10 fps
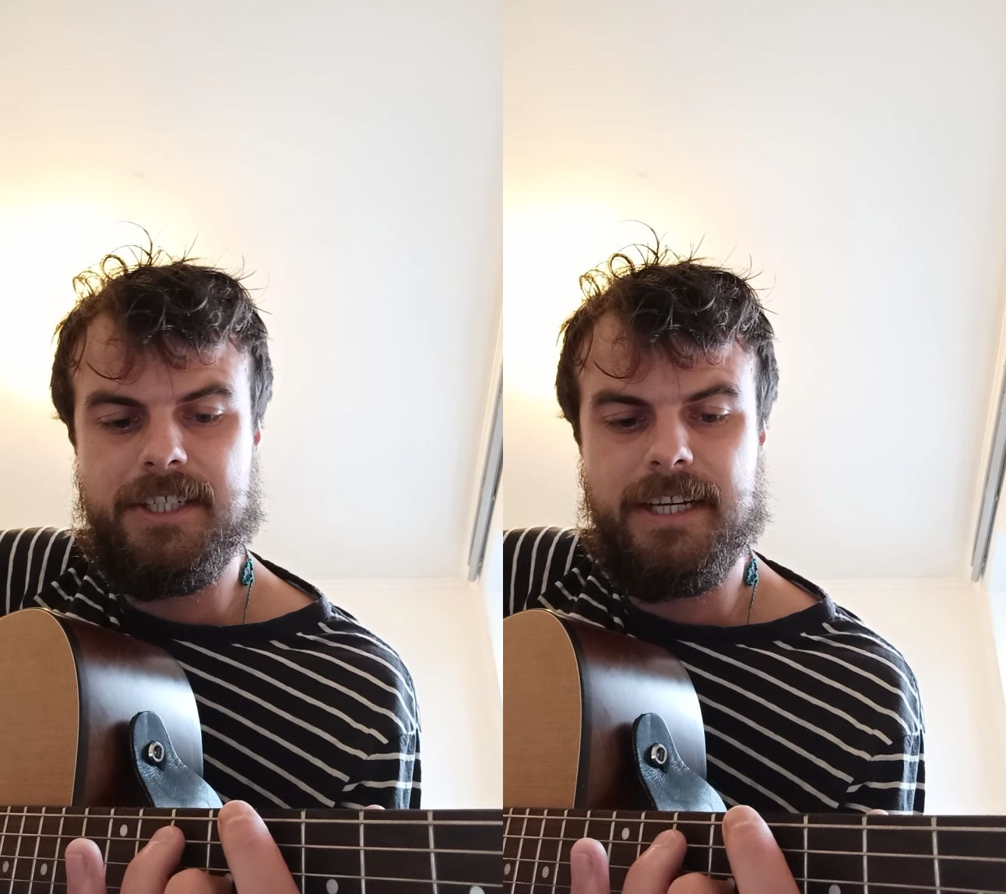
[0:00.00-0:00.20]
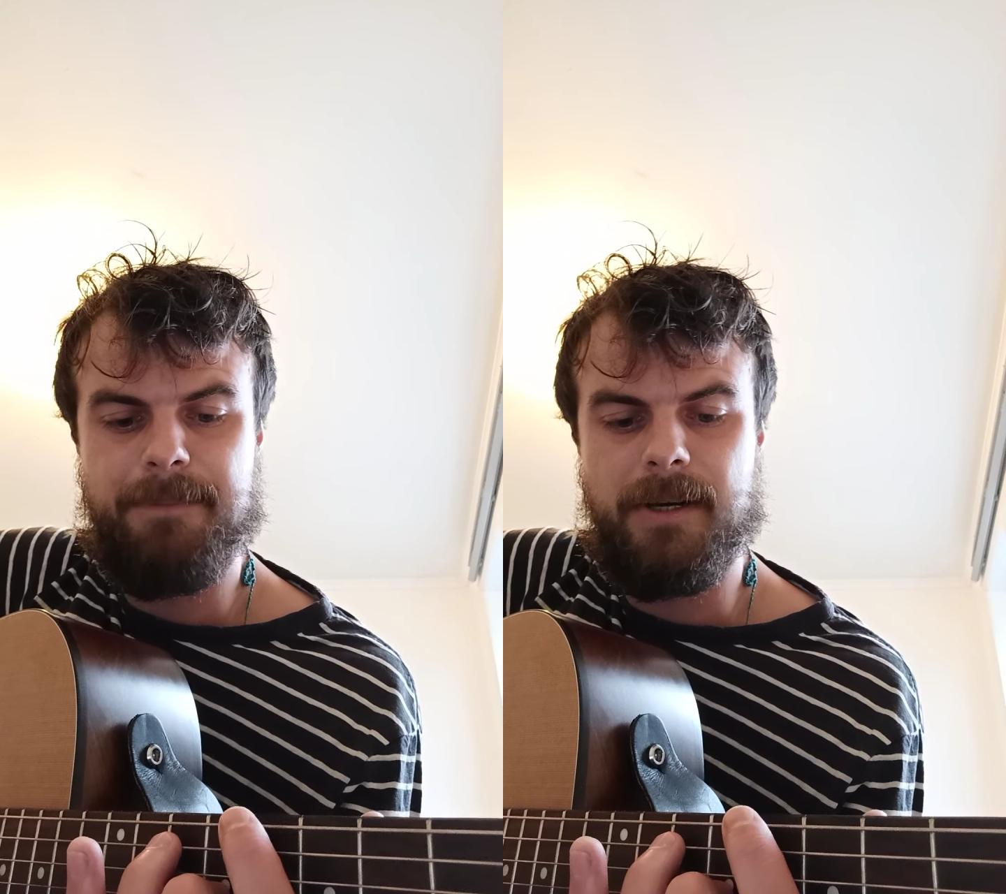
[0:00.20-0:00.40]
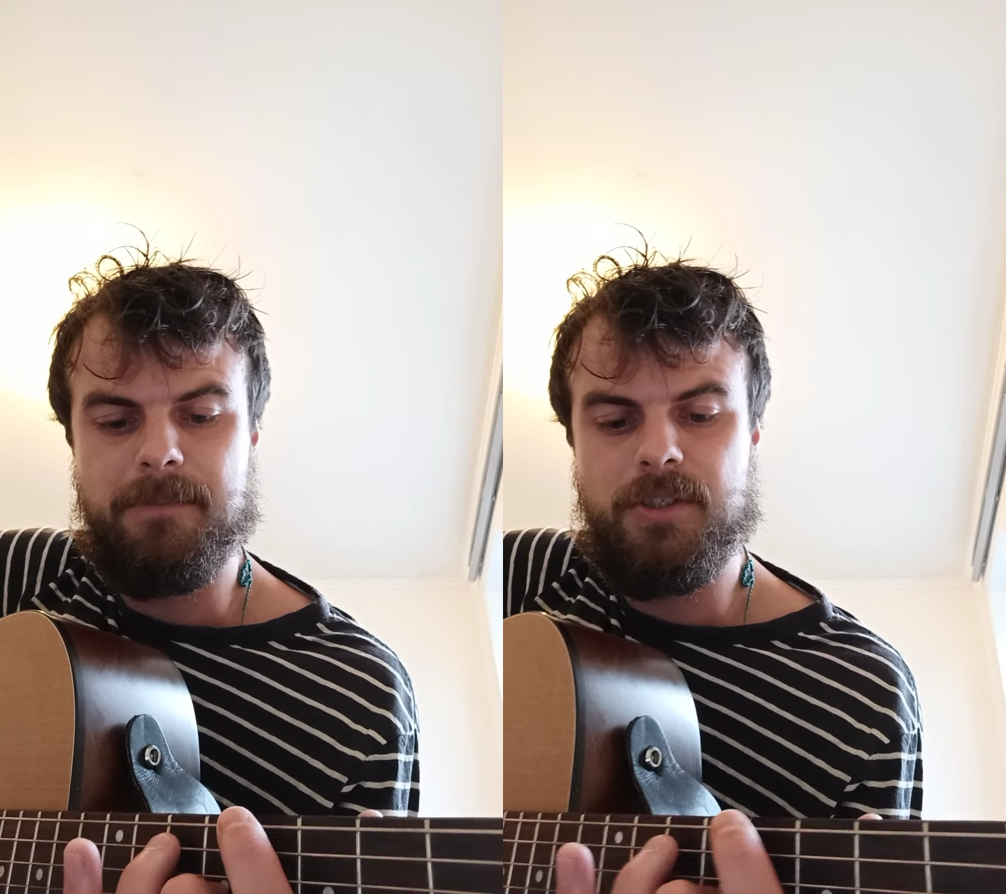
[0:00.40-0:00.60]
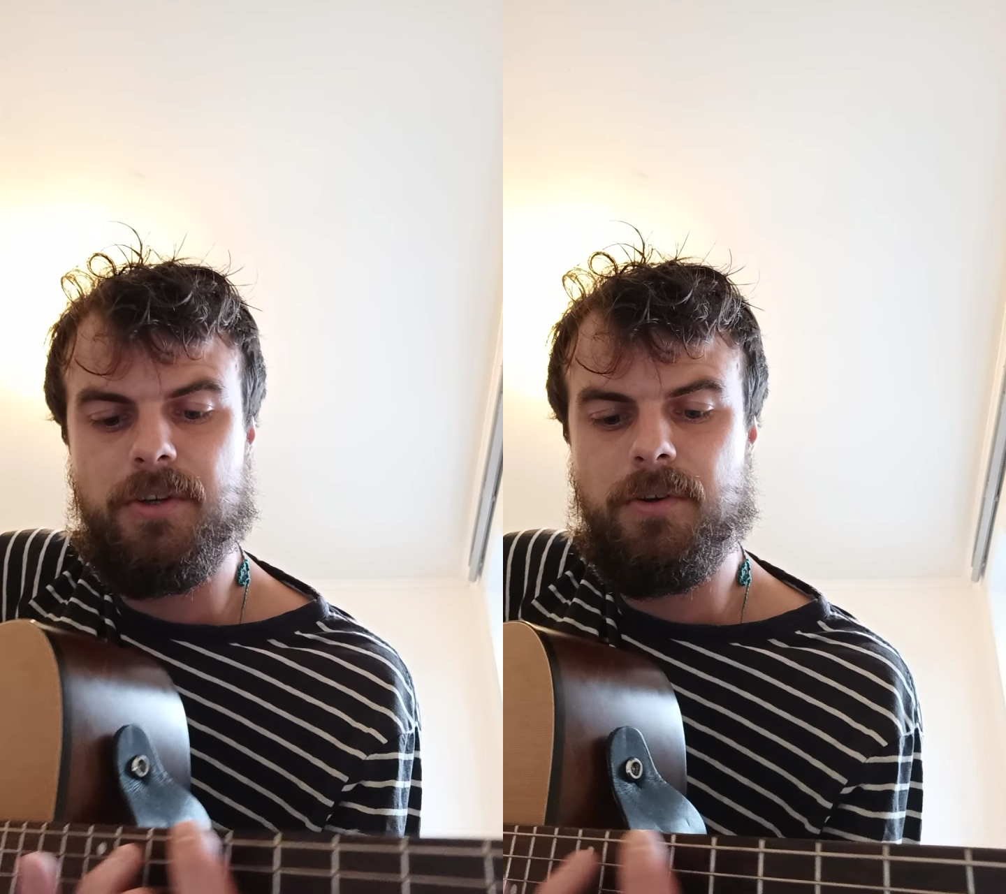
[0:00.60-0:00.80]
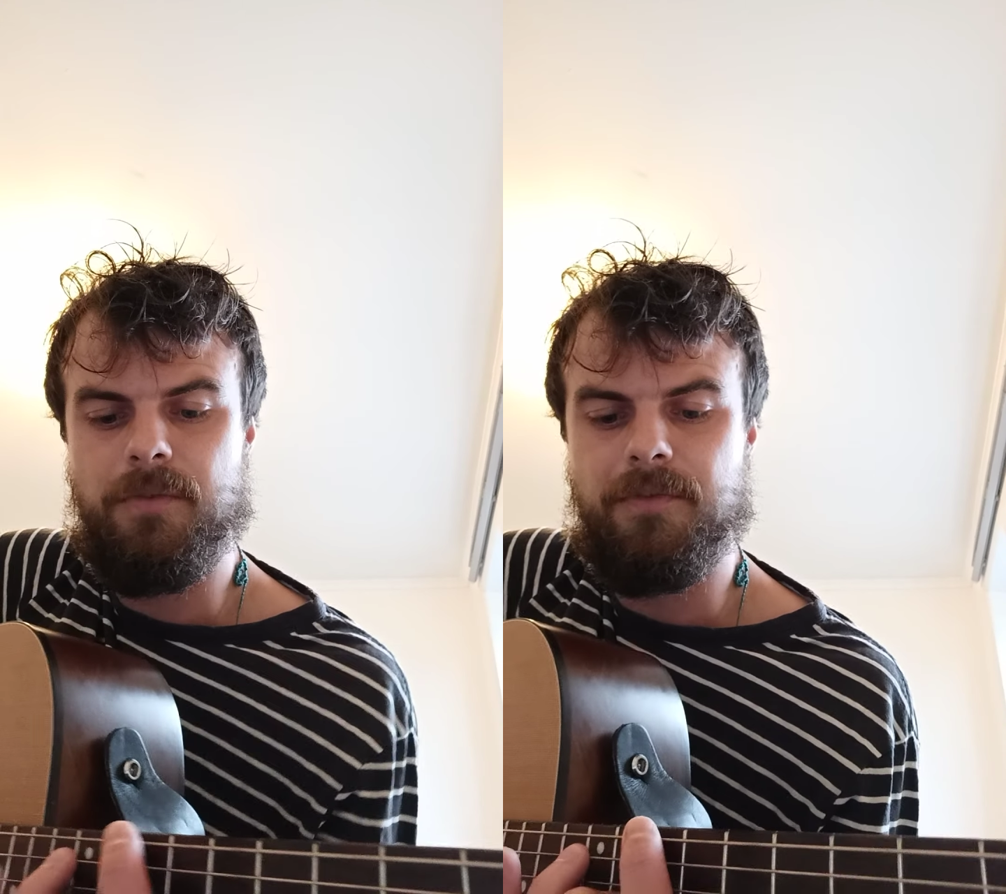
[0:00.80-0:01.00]
shape up
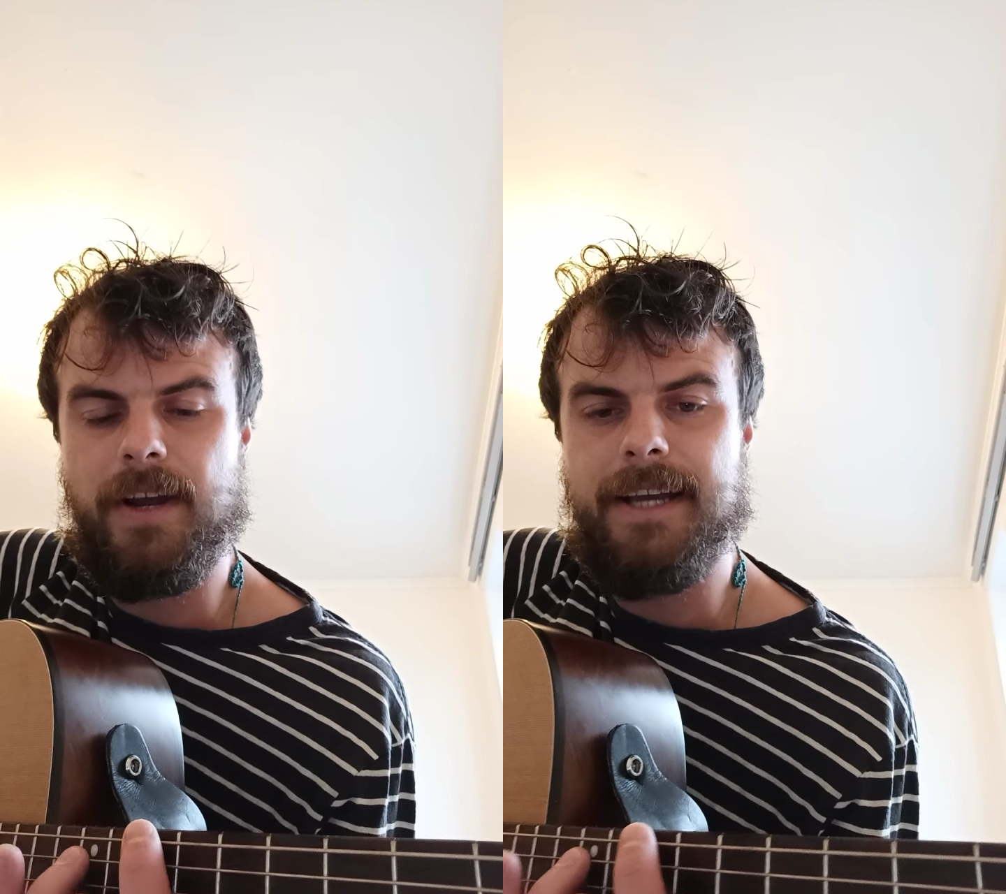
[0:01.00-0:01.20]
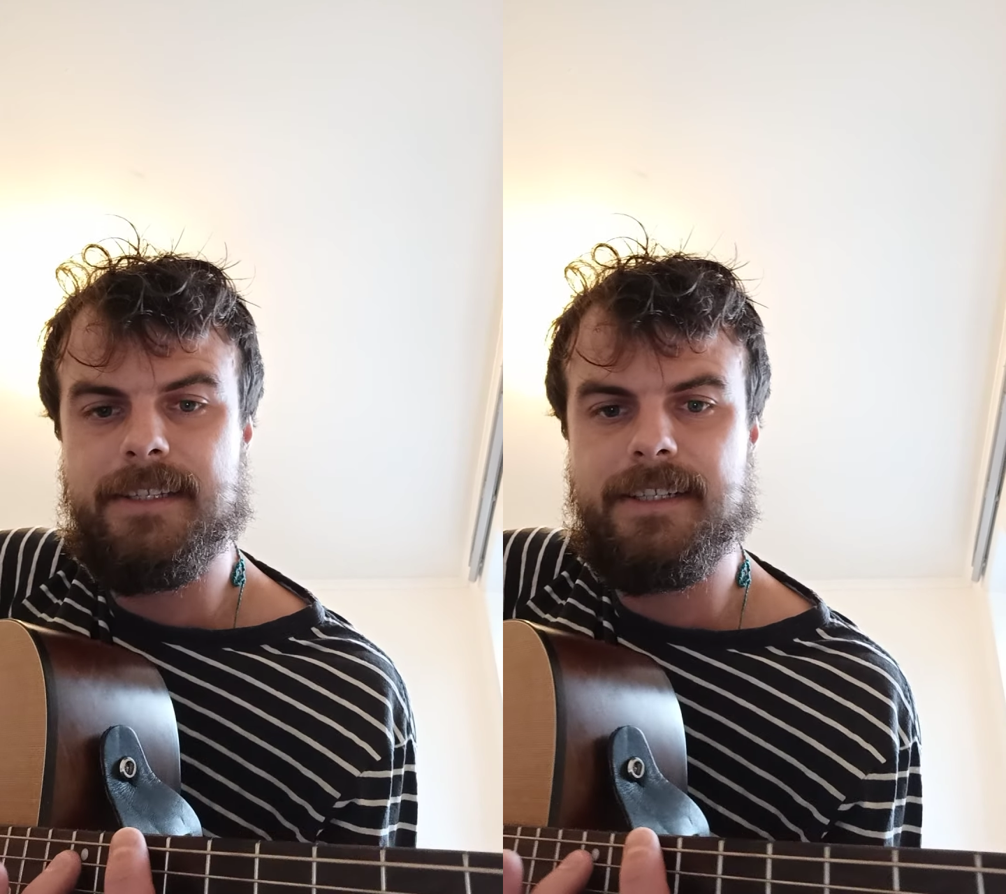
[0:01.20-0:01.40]
2 frets